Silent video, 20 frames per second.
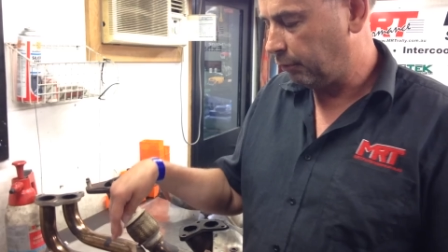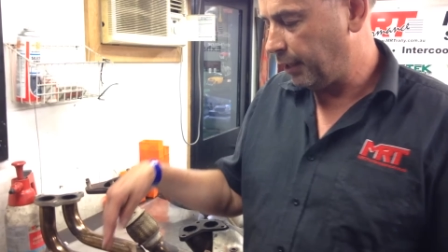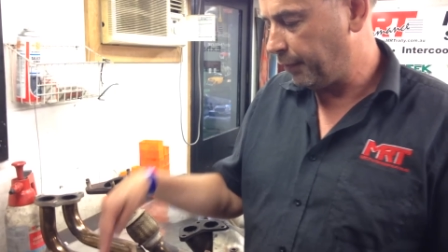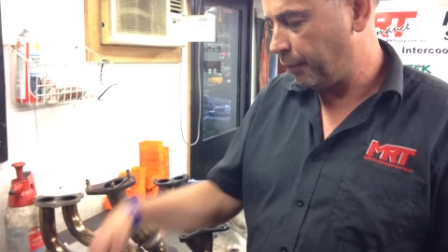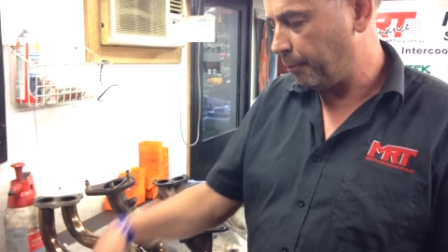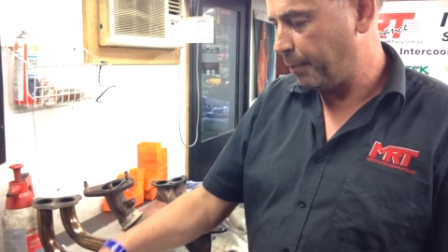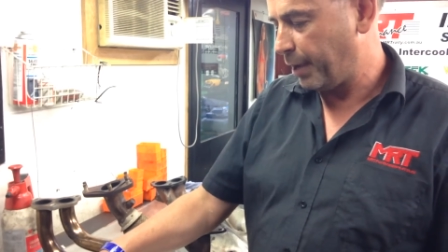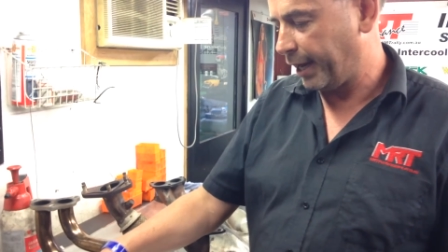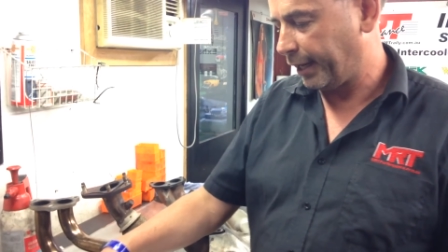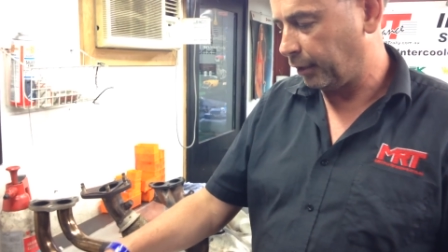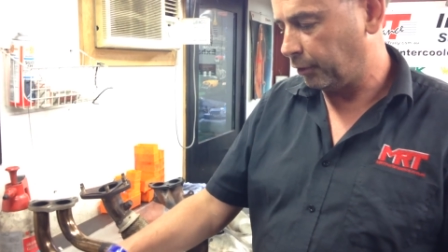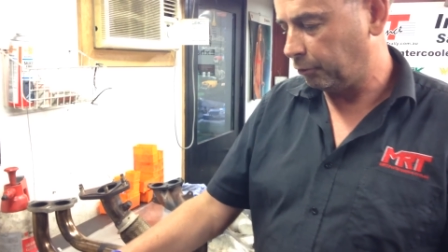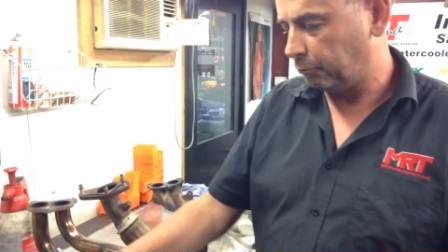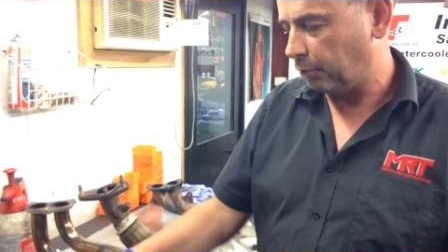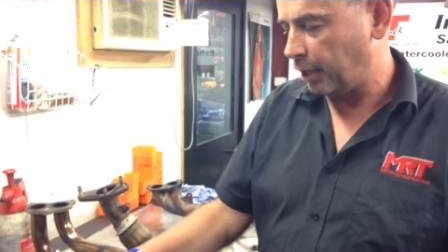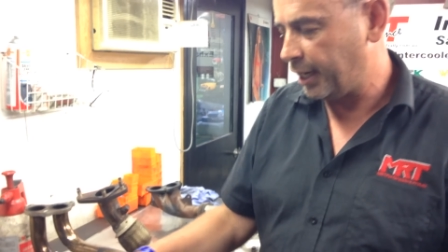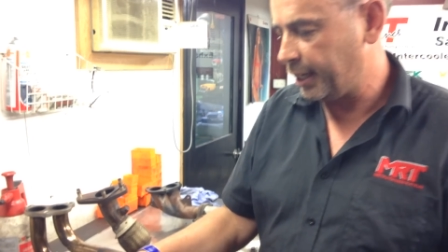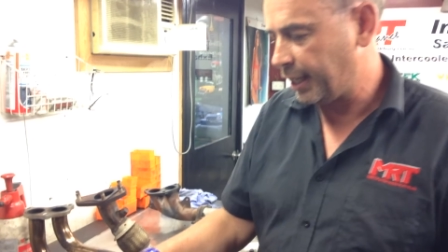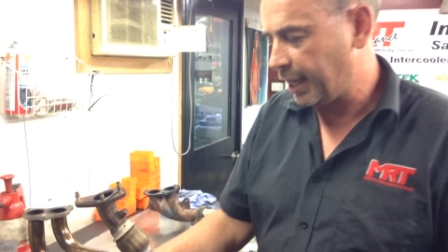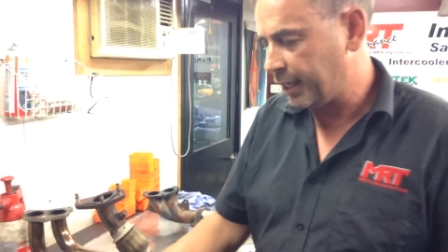around the back of the
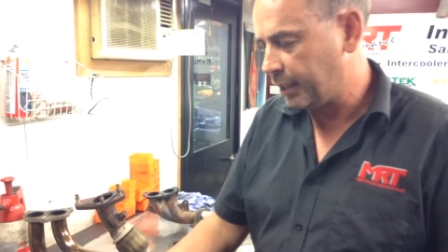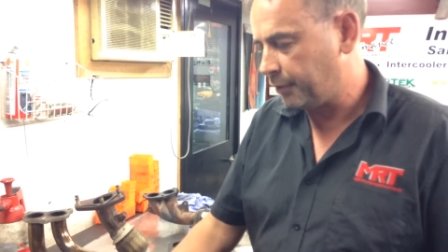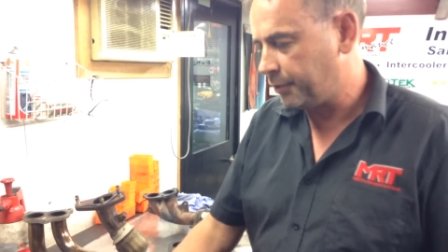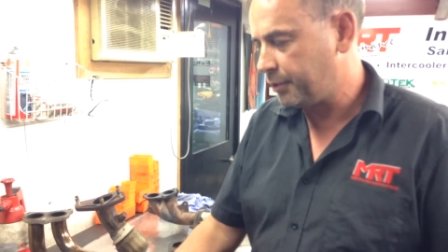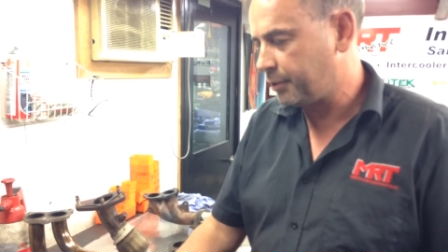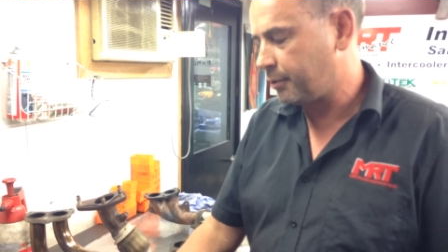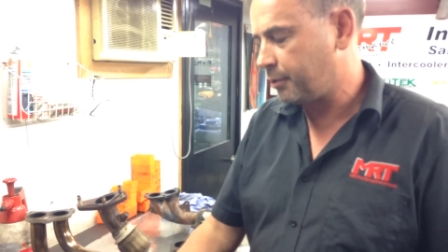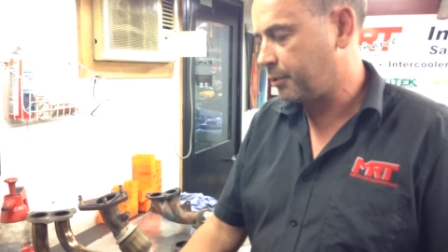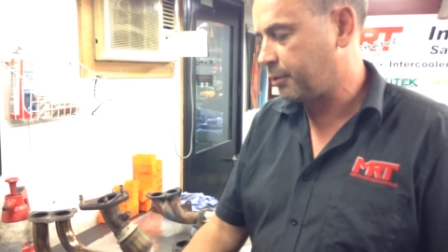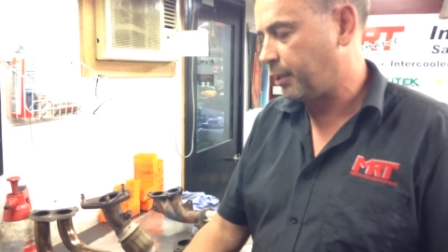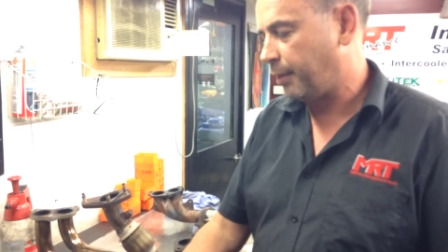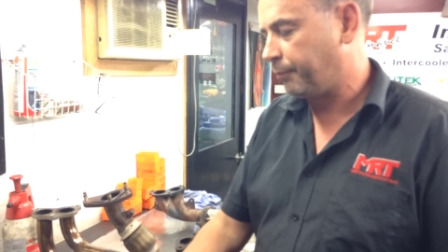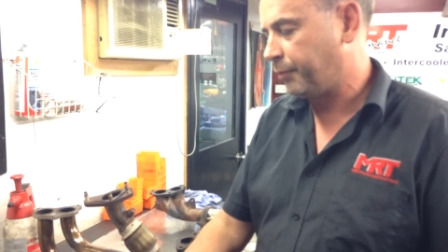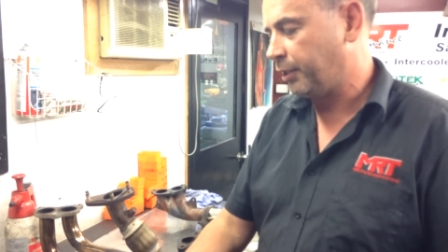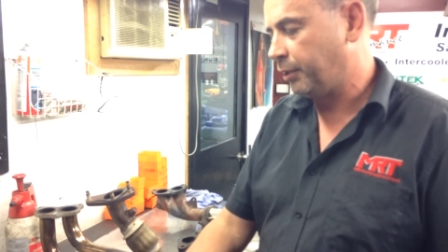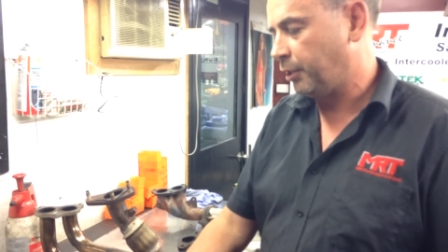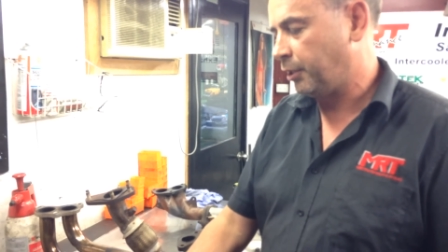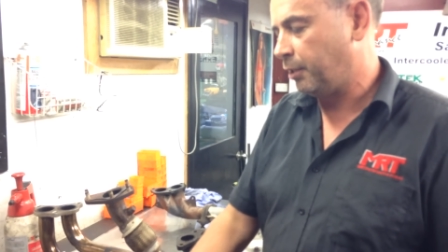radiator. This is something